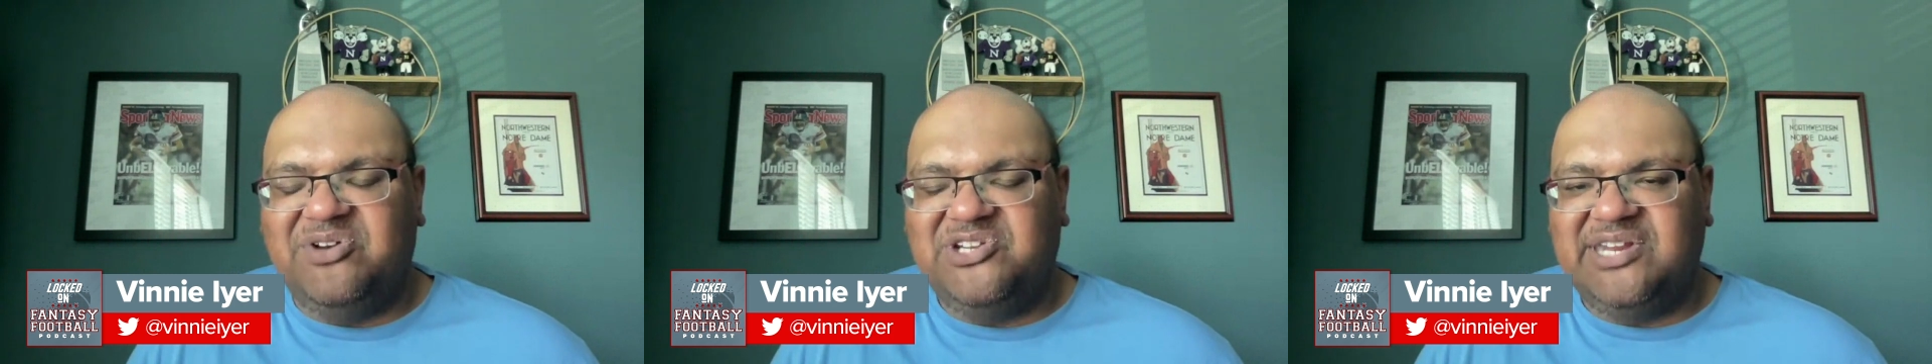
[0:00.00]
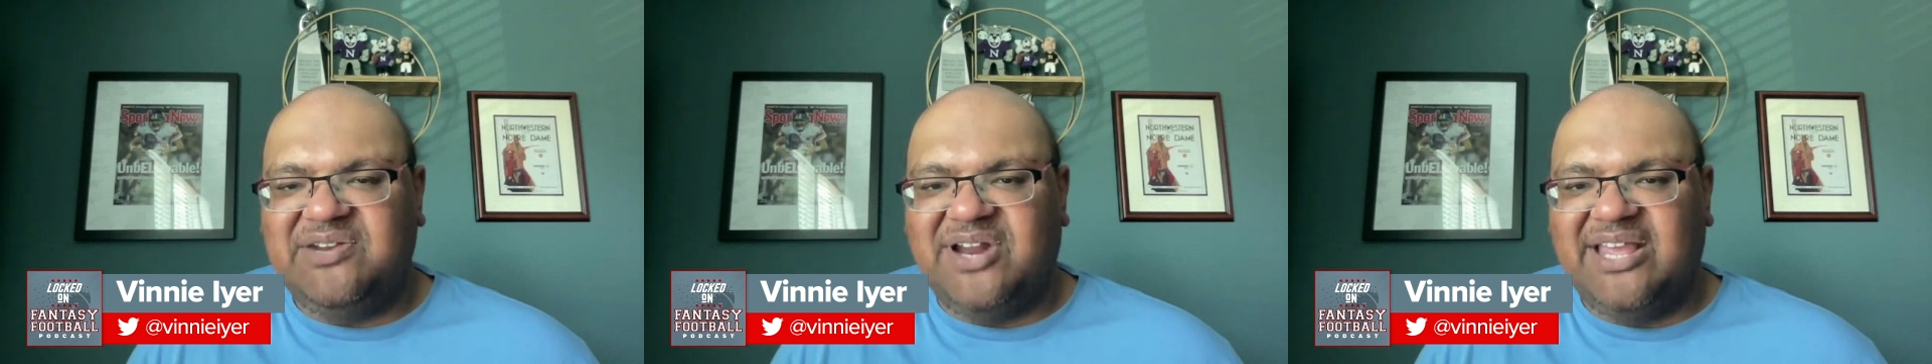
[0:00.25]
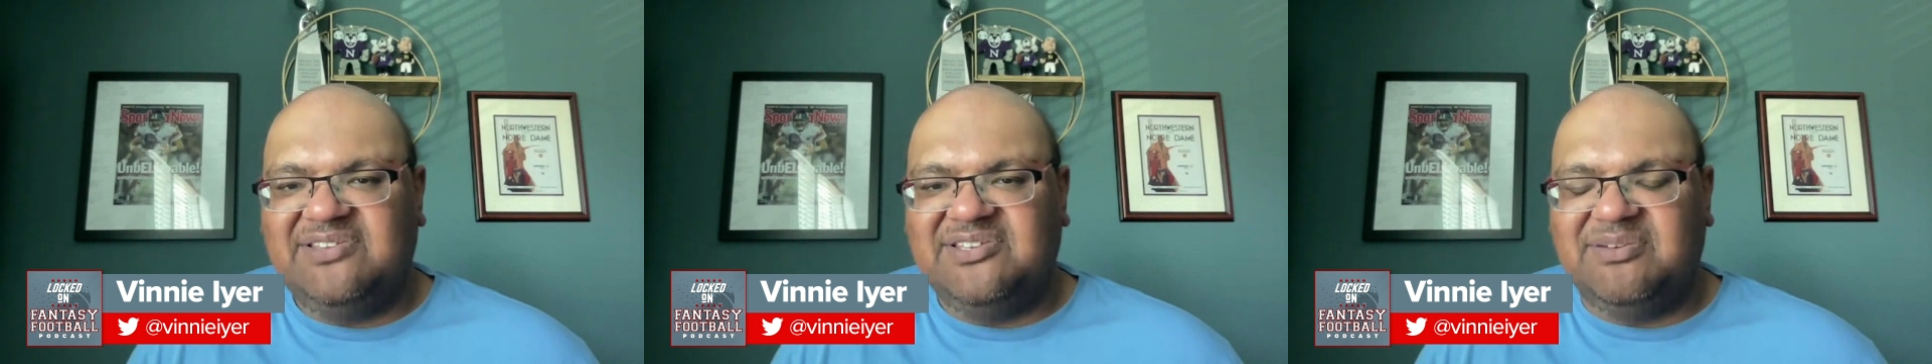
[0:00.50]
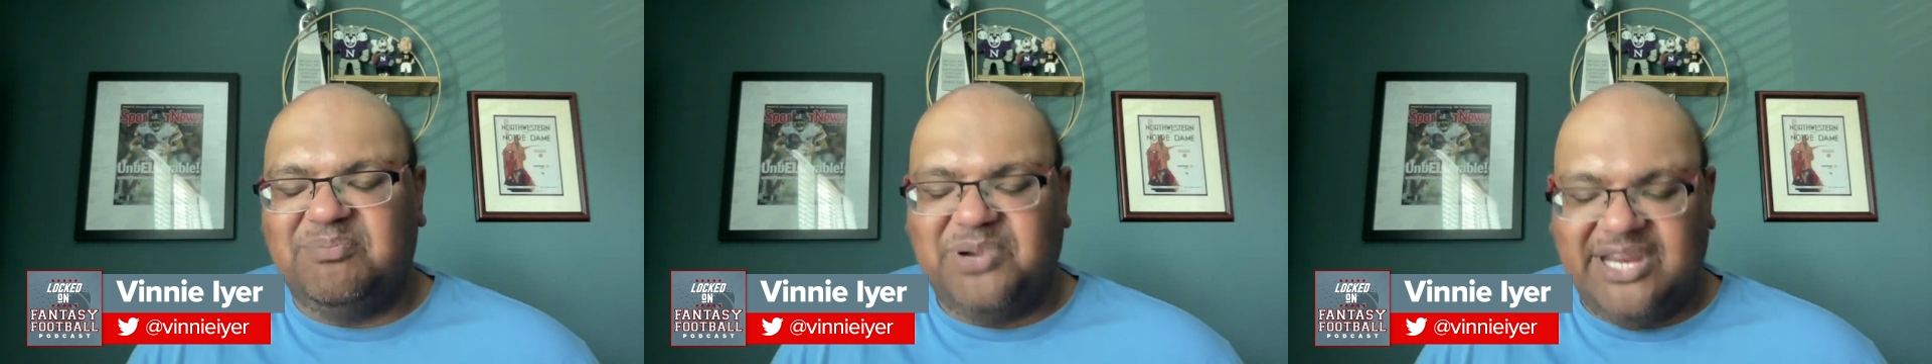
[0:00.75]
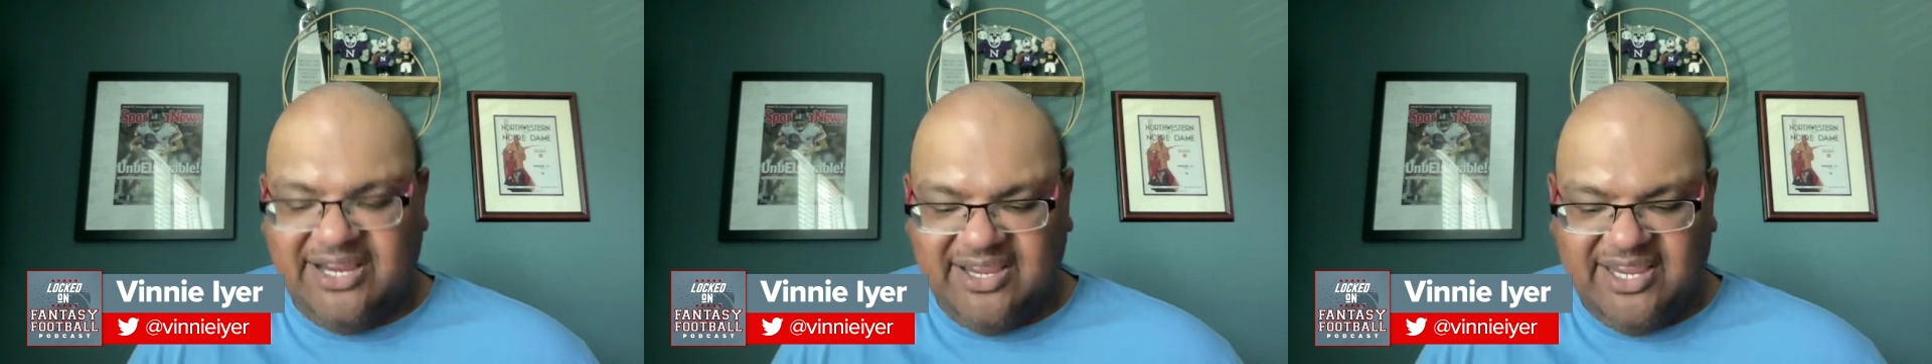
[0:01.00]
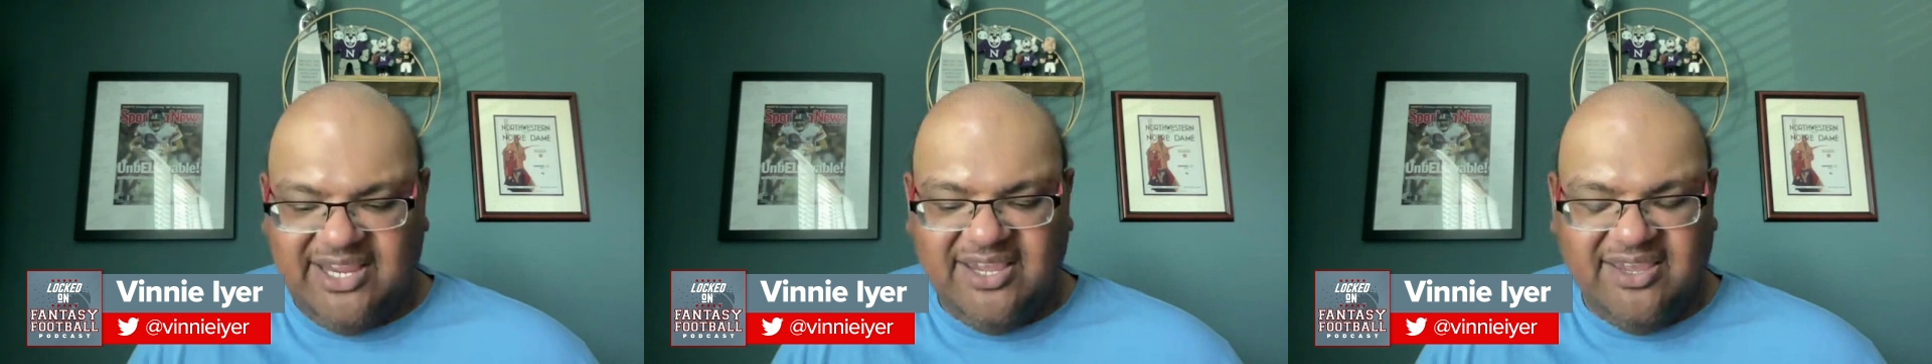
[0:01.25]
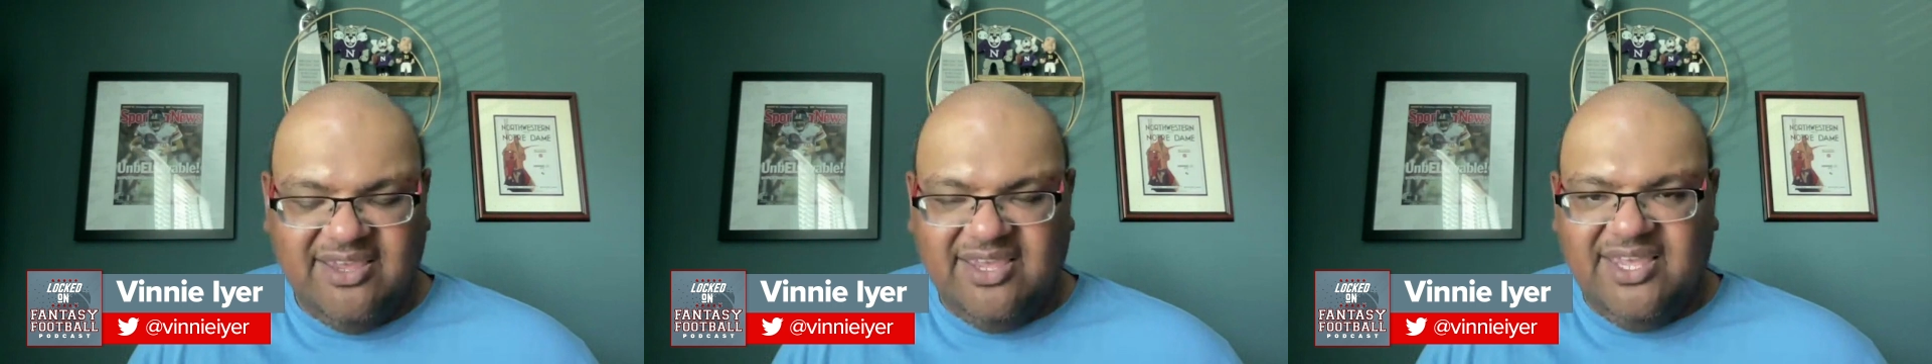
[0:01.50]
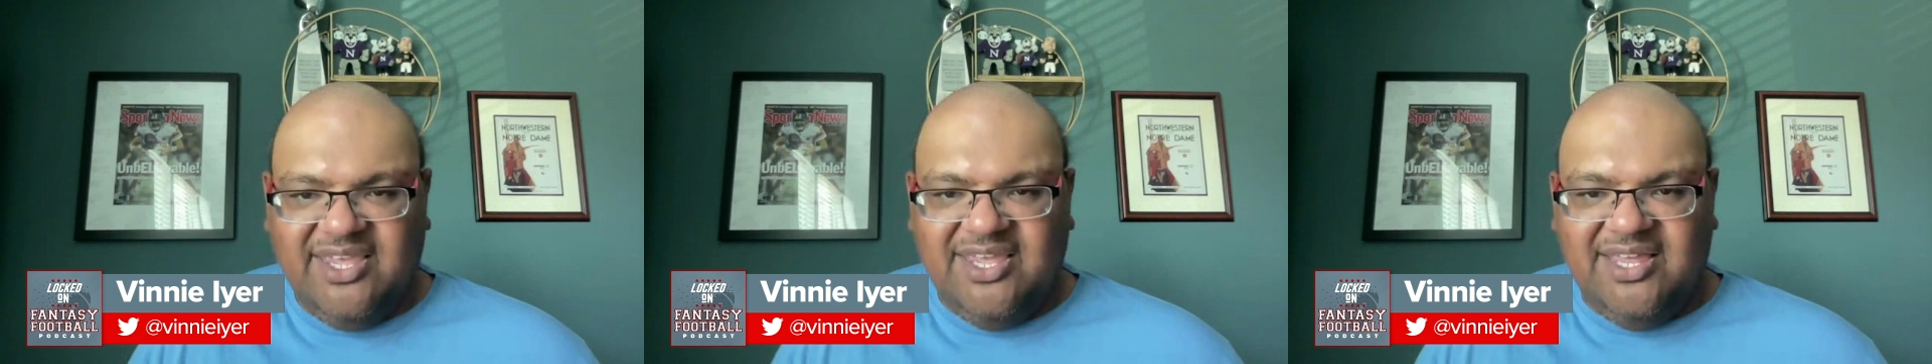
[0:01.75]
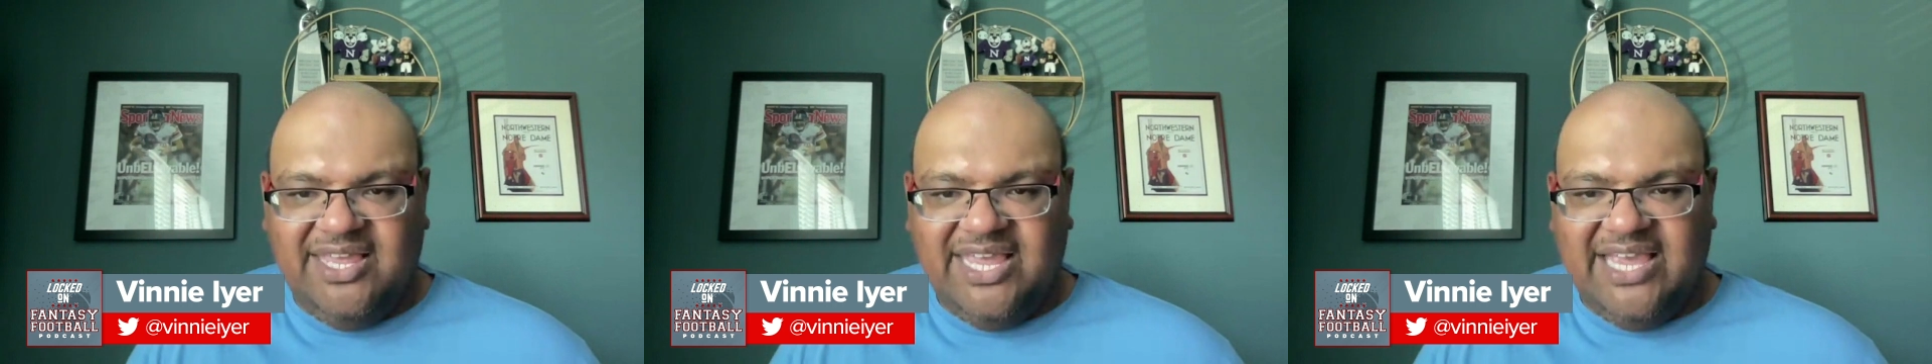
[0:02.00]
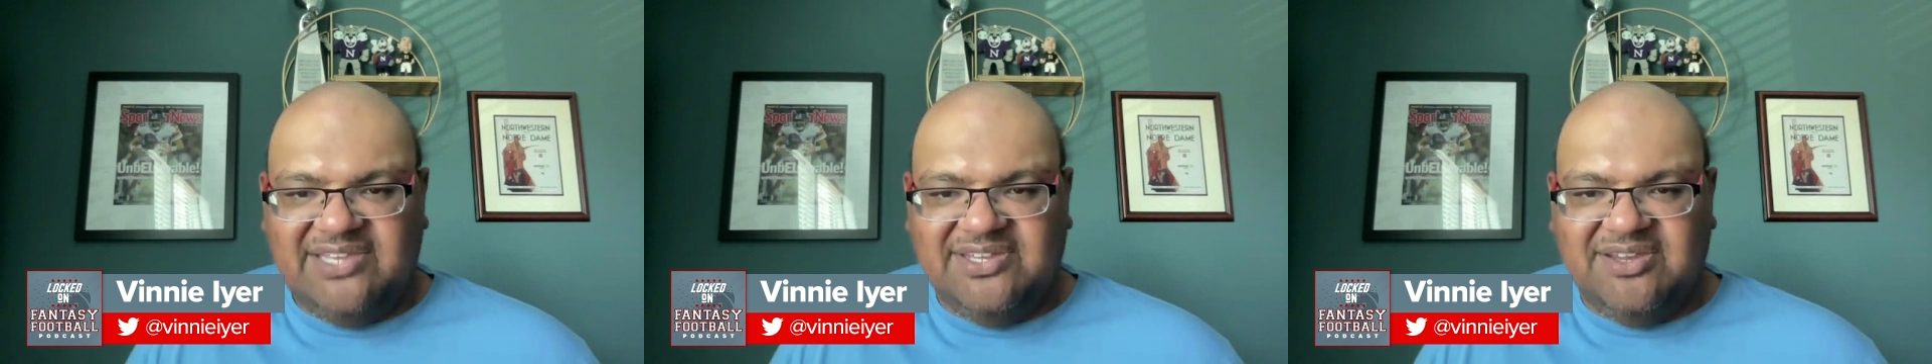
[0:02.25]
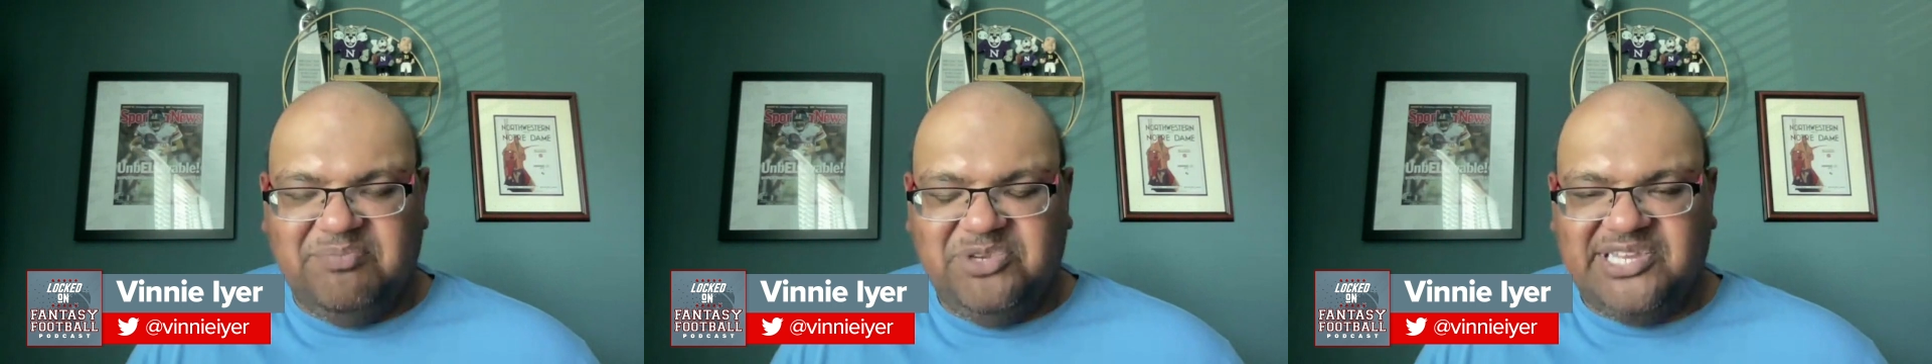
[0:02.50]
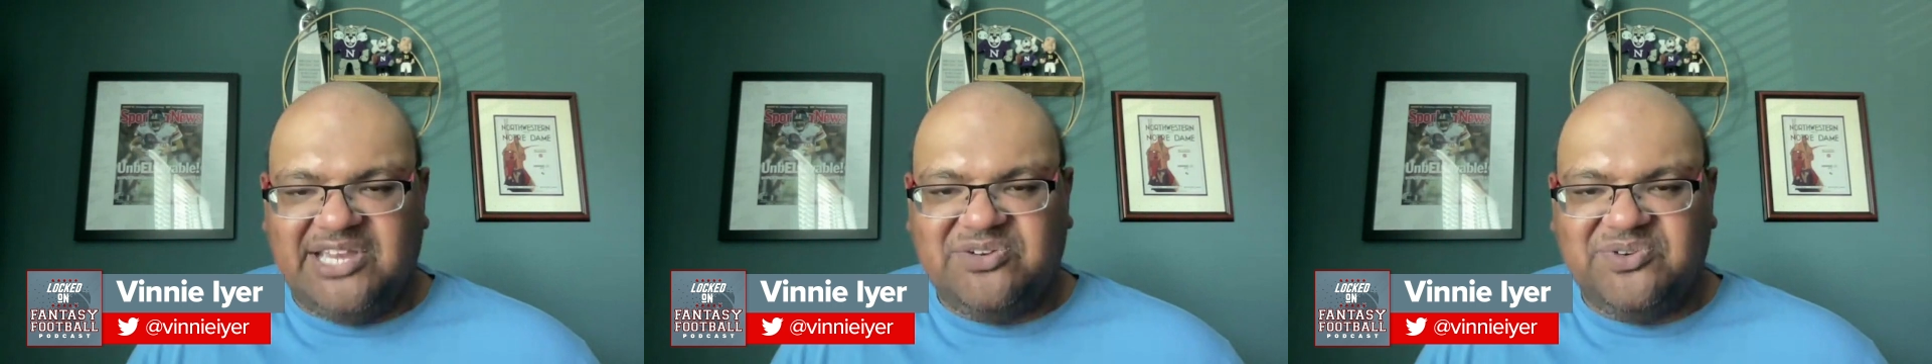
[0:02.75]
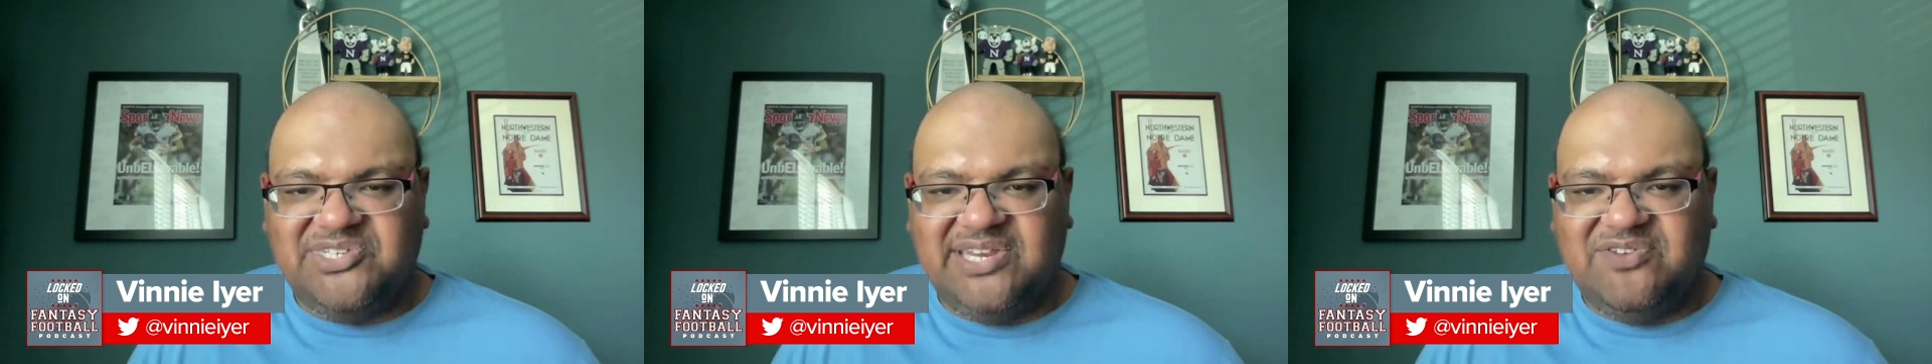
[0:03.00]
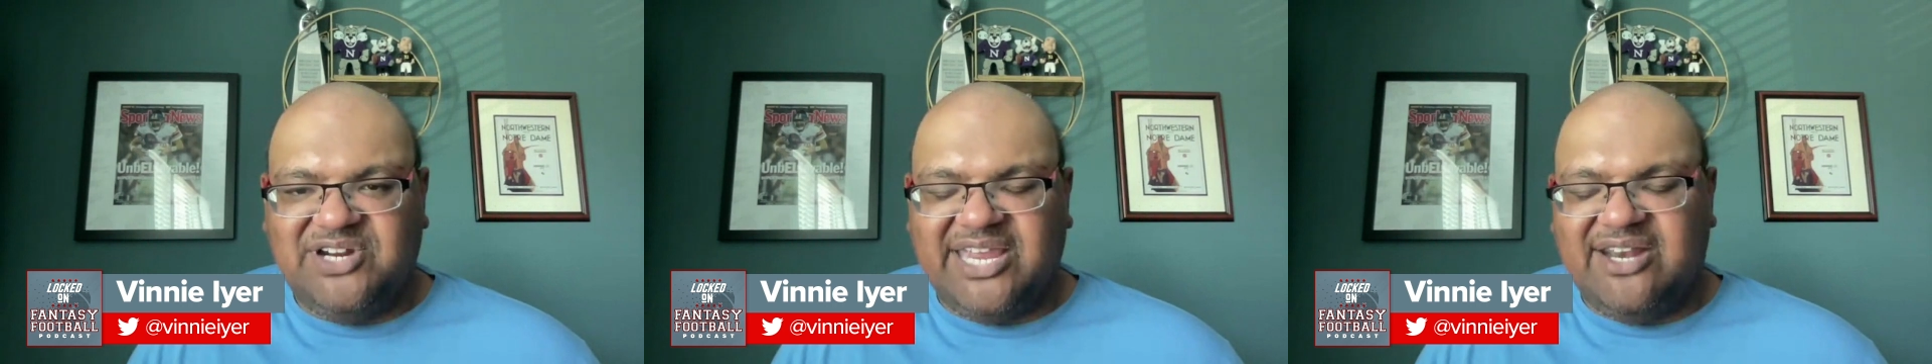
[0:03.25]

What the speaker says: Rashee Rice is a biggie as a possession receiver,